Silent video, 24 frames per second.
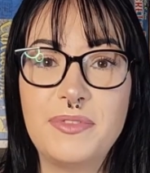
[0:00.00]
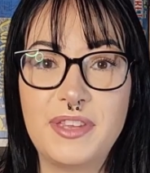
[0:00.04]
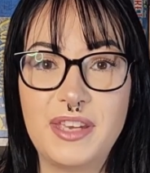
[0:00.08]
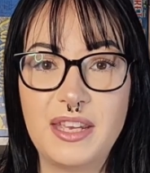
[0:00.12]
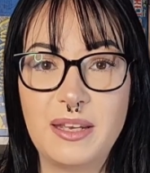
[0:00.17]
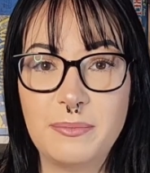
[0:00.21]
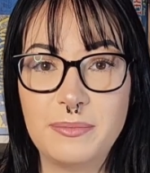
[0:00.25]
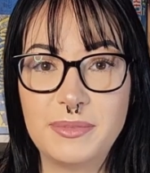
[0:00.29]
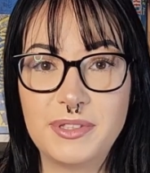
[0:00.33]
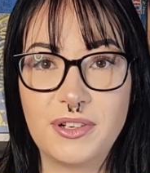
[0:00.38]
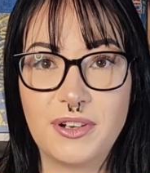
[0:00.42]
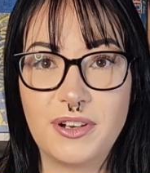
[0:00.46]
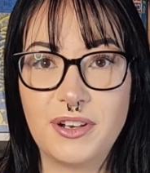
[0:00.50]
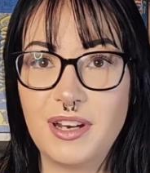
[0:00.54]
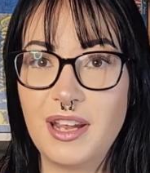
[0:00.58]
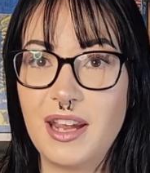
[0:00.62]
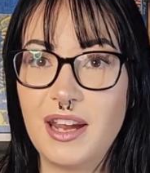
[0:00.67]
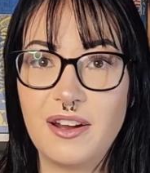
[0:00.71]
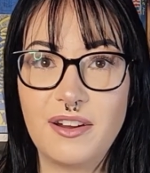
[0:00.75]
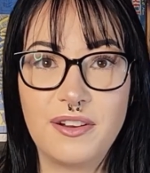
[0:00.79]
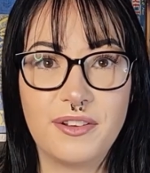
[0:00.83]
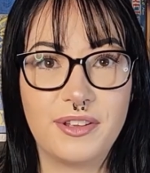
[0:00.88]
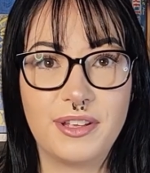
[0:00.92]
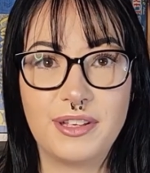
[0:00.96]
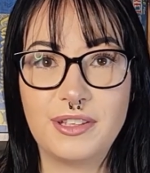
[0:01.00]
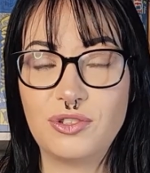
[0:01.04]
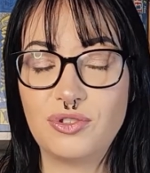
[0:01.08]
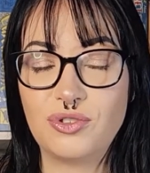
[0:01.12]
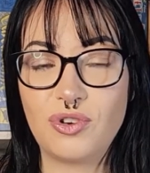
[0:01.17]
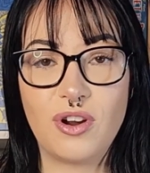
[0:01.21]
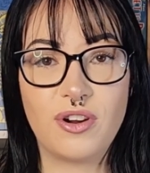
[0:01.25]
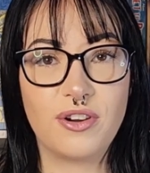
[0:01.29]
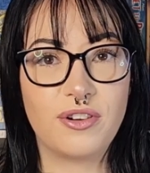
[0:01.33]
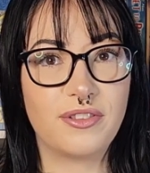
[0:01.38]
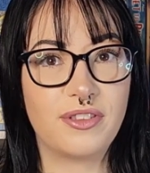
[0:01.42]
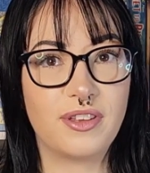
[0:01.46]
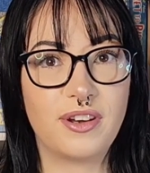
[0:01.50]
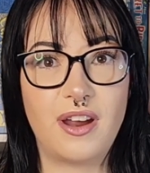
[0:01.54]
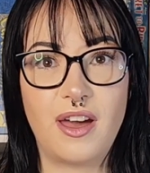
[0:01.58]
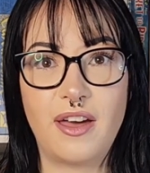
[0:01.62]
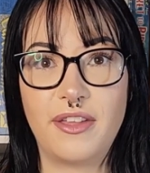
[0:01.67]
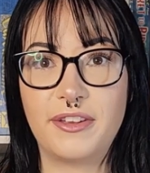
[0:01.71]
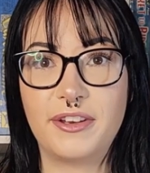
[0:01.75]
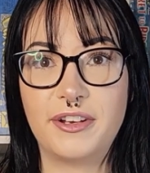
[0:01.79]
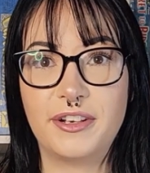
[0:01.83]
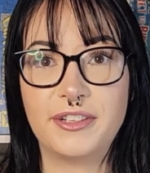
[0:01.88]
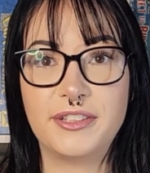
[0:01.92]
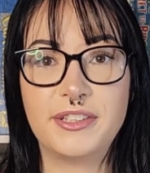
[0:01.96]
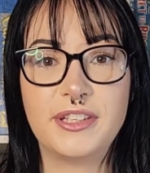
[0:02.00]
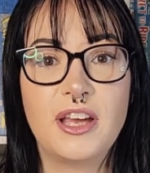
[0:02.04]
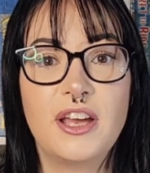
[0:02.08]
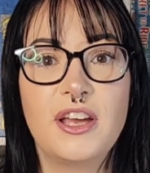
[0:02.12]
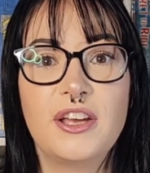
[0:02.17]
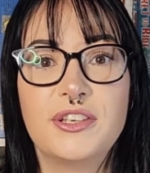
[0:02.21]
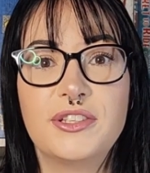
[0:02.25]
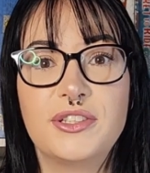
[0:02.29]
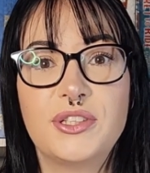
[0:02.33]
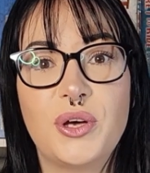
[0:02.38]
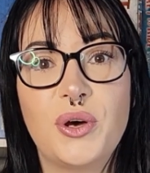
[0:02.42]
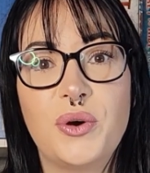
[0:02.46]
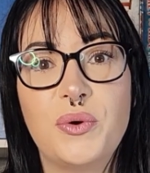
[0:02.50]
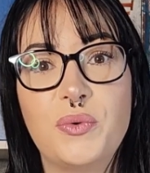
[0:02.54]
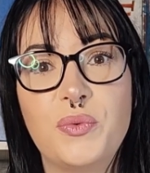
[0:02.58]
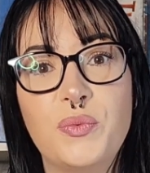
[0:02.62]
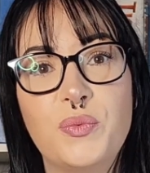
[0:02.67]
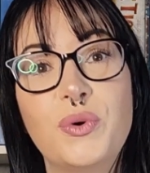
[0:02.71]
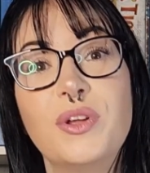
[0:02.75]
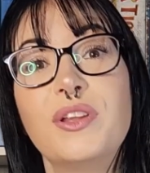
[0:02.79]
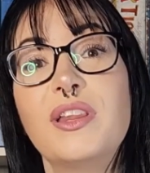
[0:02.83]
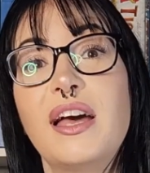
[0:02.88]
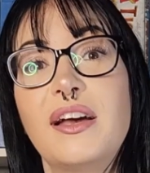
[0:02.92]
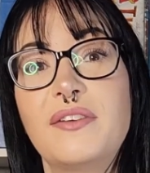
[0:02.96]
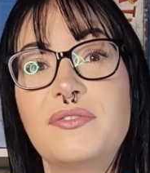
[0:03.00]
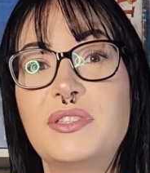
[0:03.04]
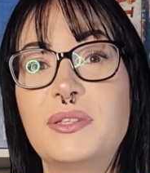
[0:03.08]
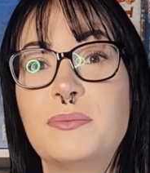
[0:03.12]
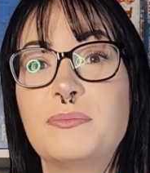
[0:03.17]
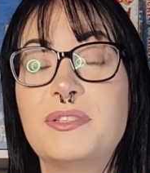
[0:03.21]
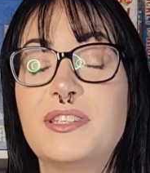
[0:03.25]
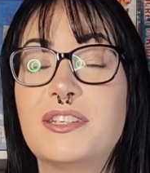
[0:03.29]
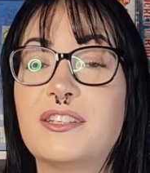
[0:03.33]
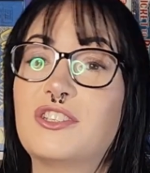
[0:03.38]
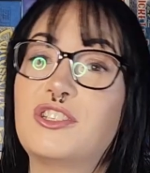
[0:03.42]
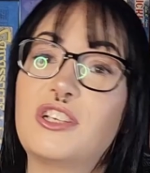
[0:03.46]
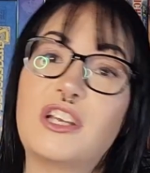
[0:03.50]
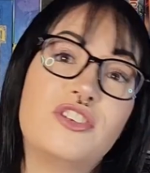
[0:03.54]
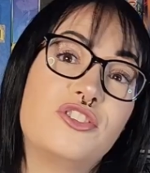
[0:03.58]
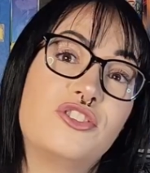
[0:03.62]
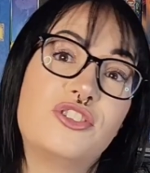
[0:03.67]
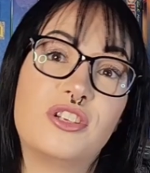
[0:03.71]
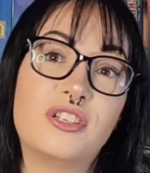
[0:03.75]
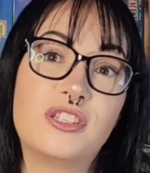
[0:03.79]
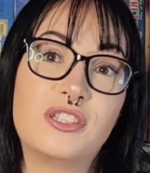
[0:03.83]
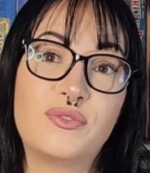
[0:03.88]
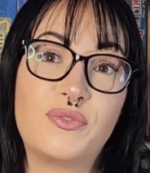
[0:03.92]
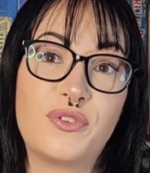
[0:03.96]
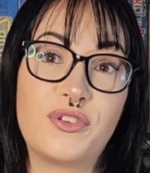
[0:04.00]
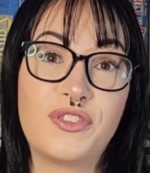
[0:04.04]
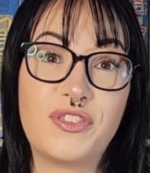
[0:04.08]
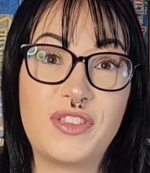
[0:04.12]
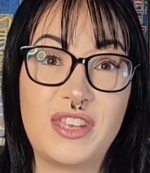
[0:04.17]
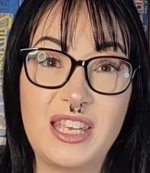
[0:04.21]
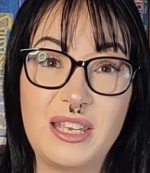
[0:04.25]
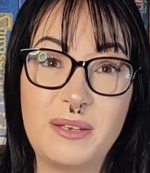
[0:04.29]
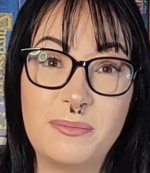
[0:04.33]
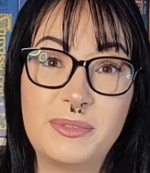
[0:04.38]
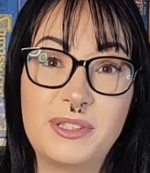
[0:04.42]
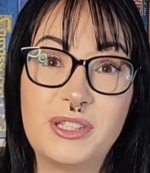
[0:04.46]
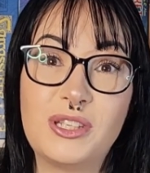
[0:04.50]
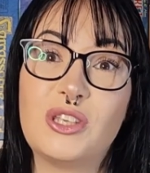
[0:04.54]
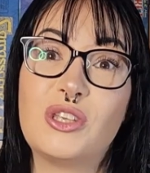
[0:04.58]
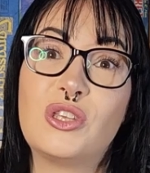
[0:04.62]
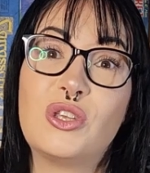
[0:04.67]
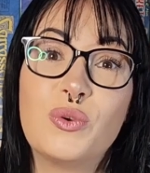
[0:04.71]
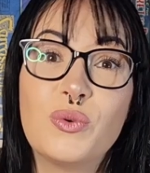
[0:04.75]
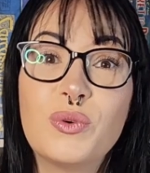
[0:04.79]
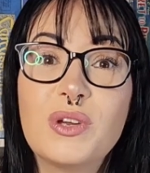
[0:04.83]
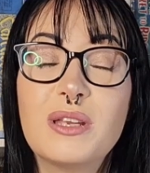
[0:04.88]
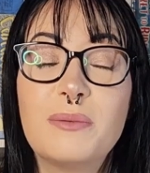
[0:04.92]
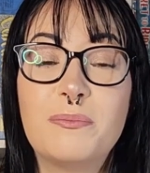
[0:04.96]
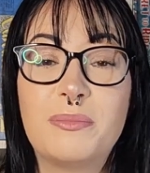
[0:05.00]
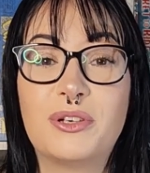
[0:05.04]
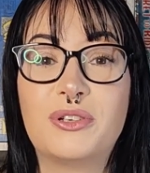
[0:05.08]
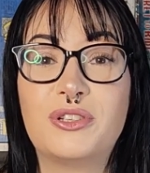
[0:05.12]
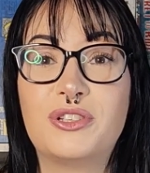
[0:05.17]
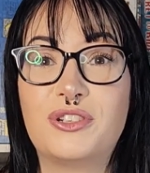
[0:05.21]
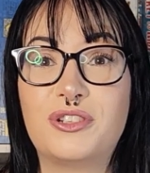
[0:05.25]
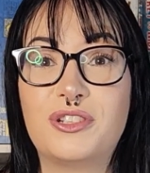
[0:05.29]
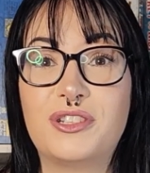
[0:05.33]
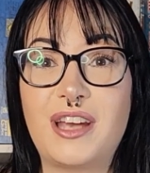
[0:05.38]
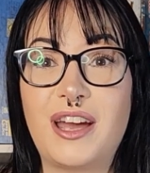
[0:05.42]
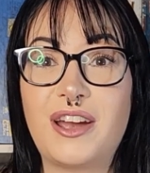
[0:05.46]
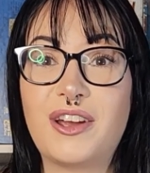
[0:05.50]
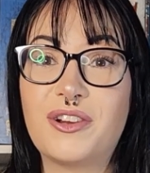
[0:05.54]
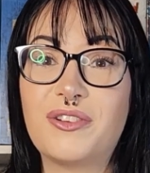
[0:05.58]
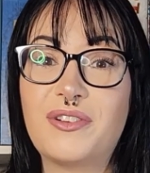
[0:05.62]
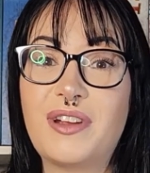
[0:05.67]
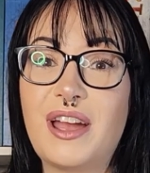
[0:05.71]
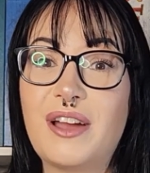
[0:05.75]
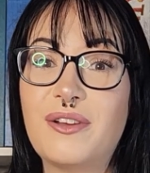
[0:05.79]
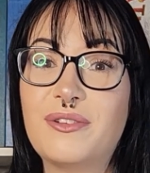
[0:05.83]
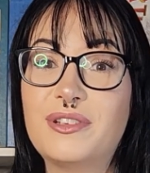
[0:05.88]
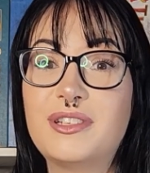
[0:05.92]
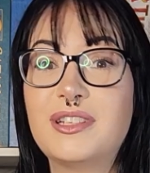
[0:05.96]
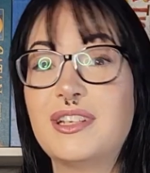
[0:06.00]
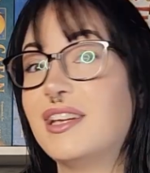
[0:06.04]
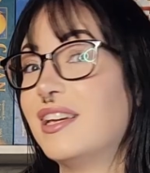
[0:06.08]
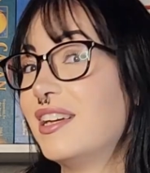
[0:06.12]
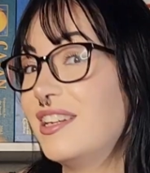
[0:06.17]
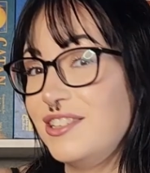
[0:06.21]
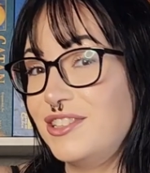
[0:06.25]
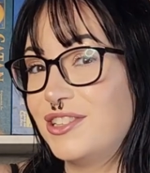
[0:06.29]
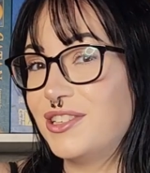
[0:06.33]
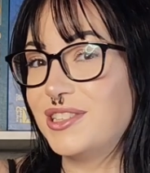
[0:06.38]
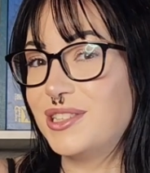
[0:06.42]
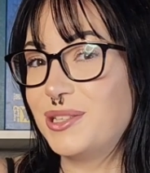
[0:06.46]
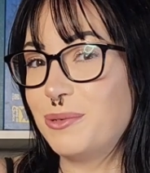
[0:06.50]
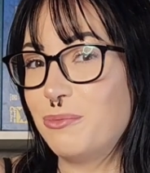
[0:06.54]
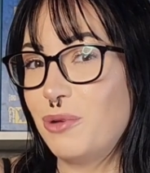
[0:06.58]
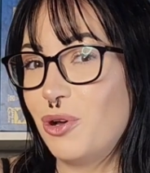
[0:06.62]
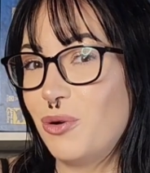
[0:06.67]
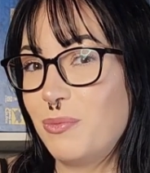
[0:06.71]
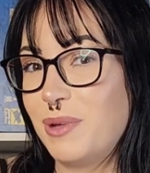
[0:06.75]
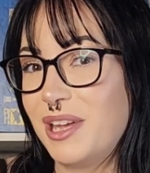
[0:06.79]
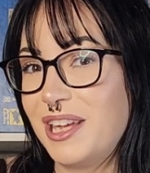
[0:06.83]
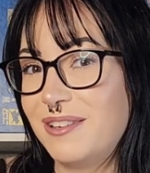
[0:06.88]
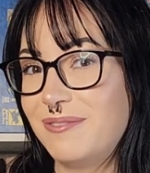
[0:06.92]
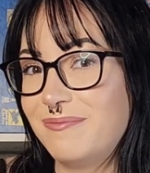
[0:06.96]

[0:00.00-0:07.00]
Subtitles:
themes are inherently stronger than others, so we'll have some suggestions for themes you can build your deck around in just a moment.